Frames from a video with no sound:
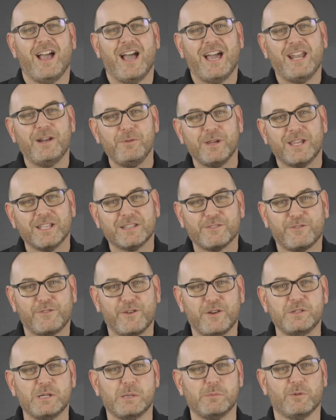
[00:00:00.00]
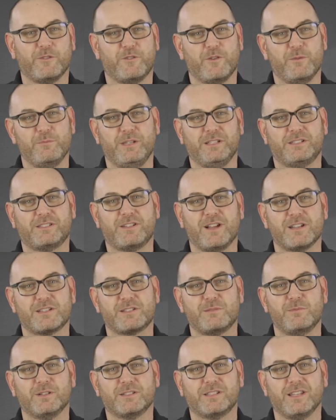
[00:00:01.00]
how do we get the phone number from these
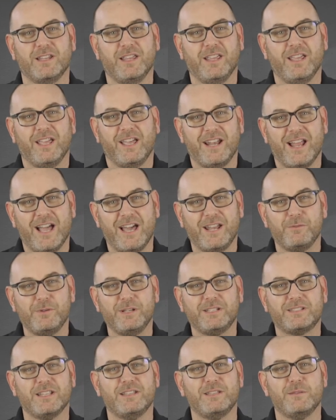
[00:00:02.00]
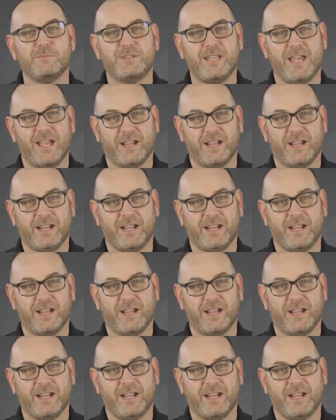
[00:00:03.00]
customers and how do we send them